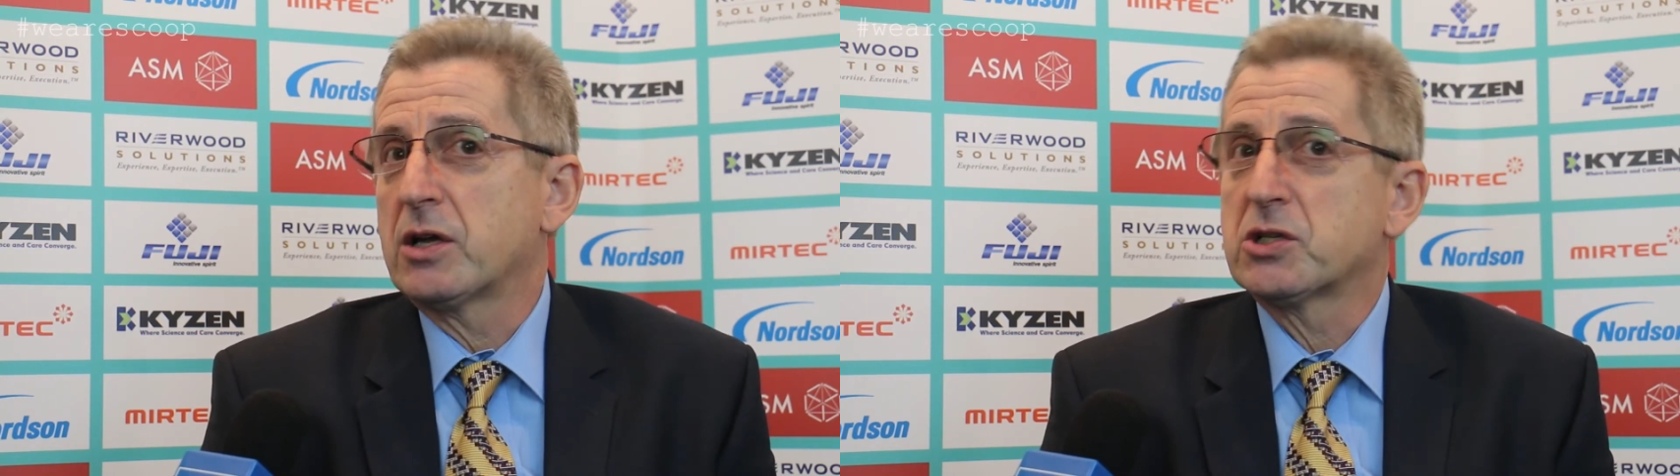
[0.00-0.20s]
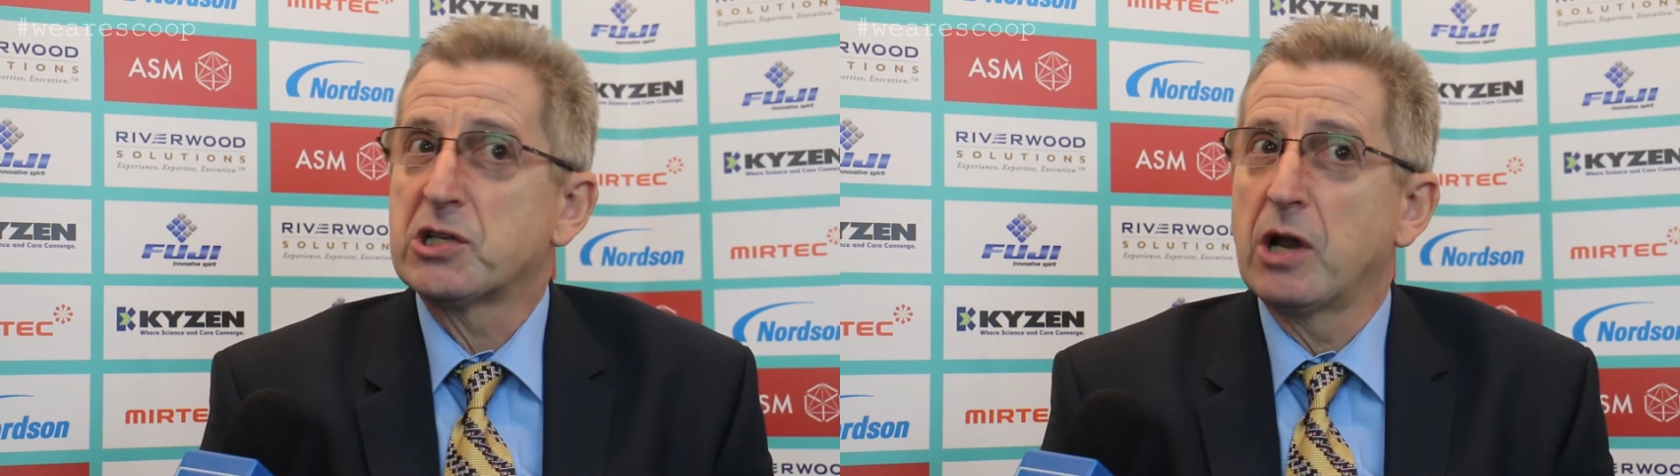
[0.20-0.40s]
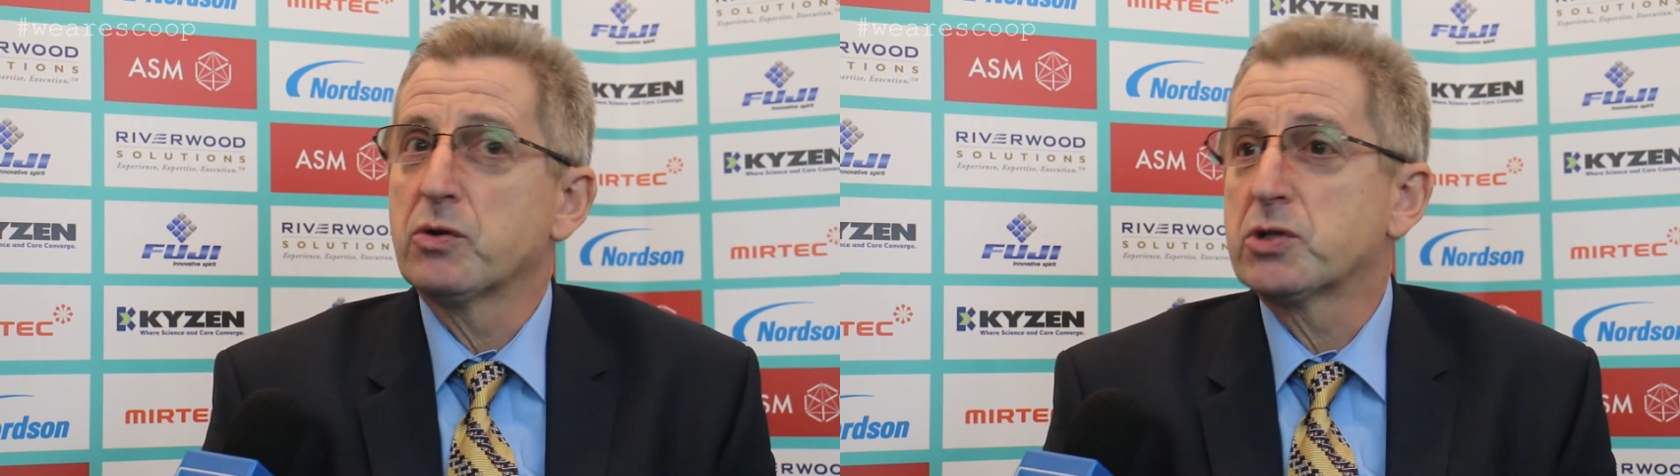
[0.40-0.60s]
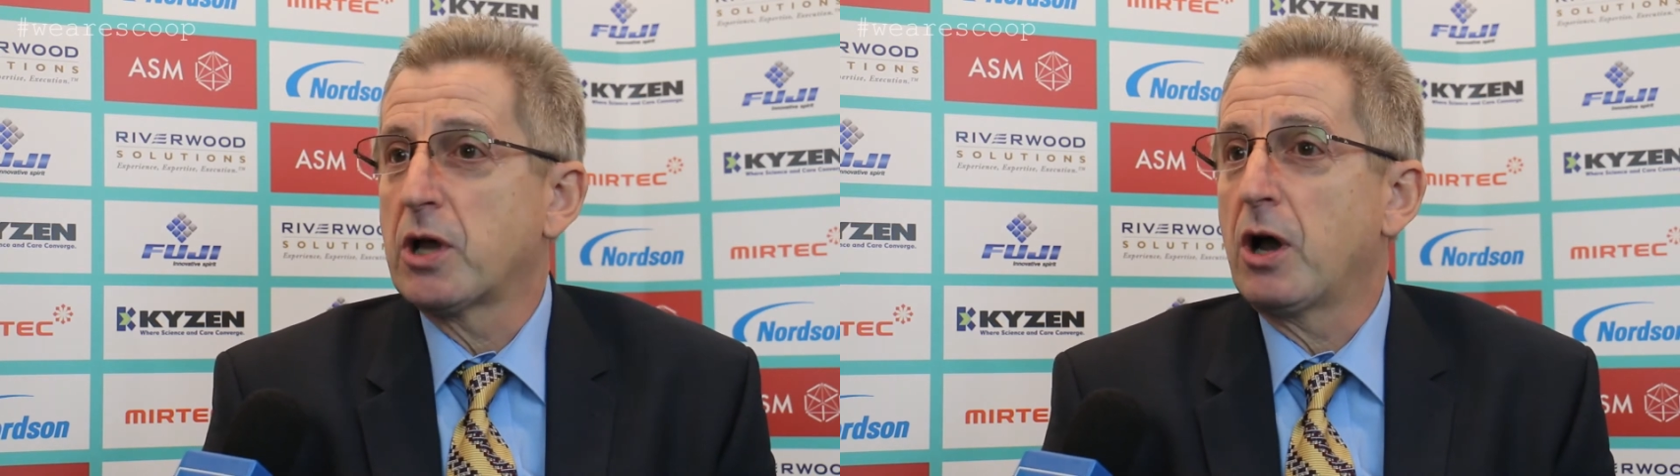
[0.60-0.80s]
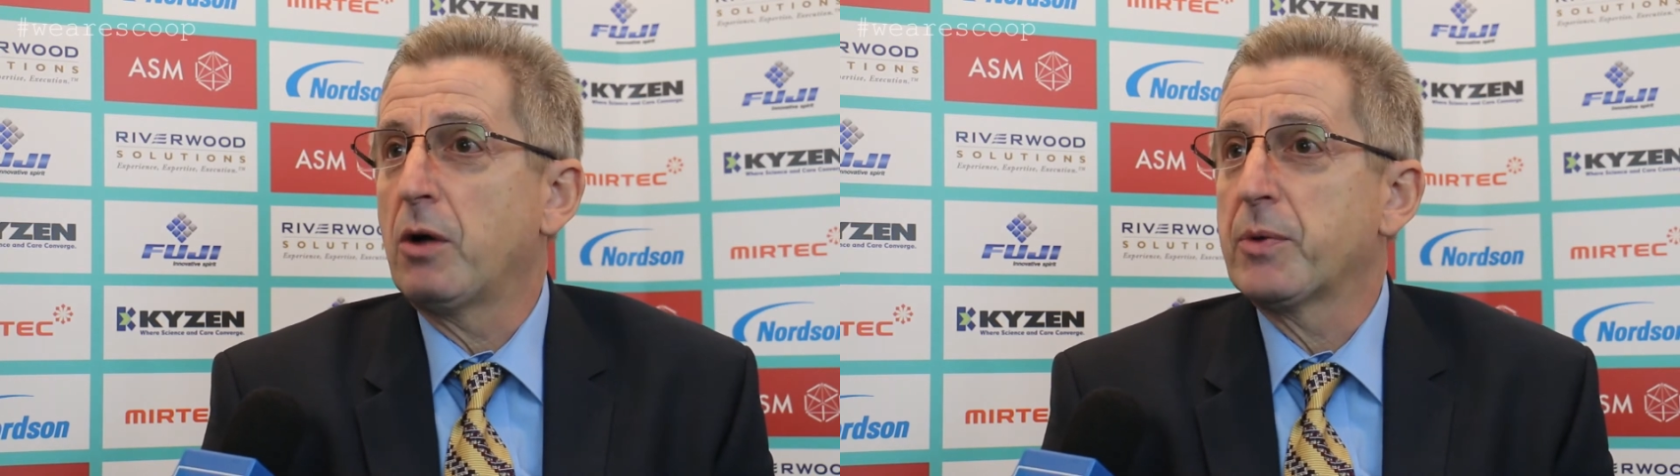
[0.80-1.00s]
a slow
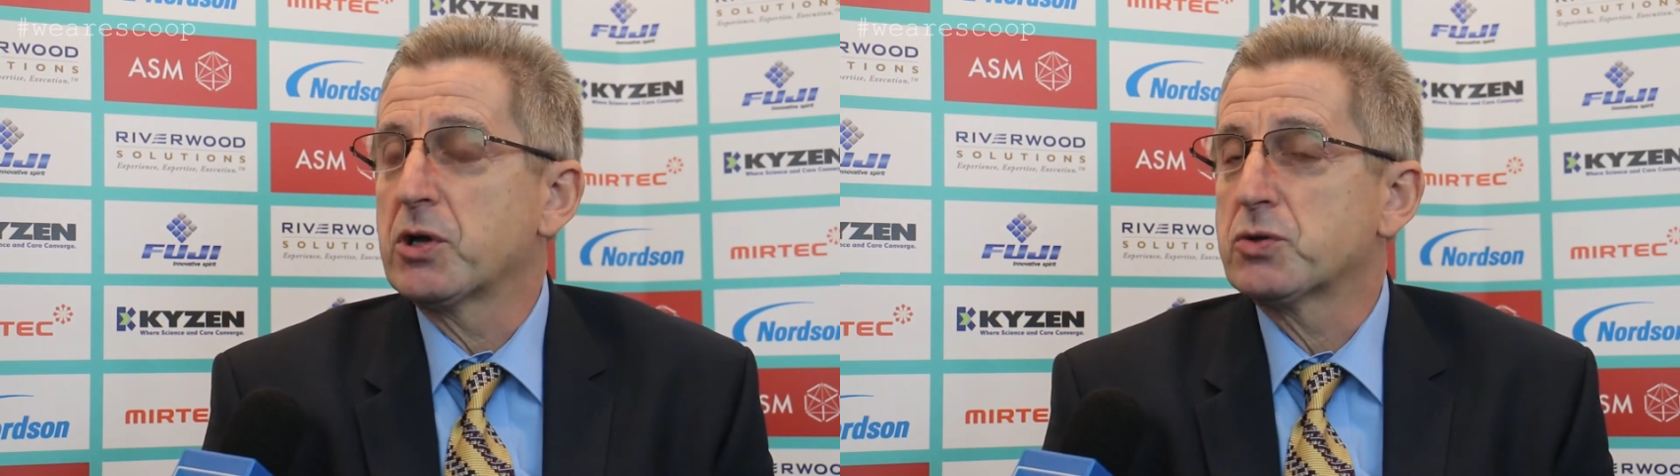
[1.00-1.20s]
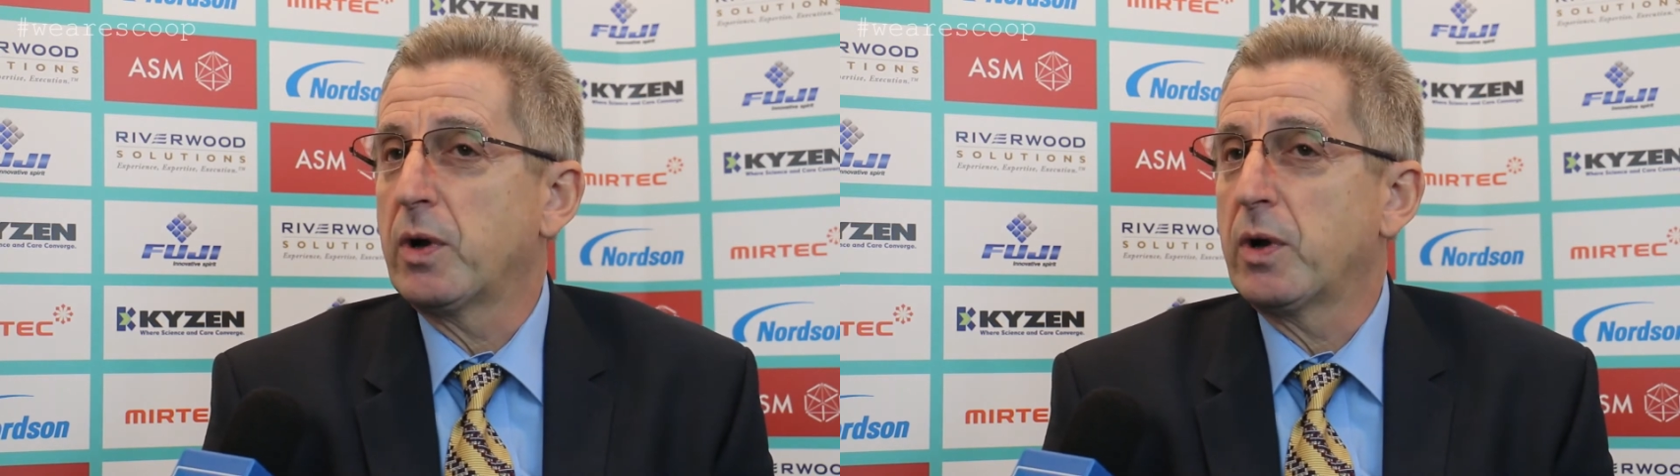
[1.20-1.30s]
start because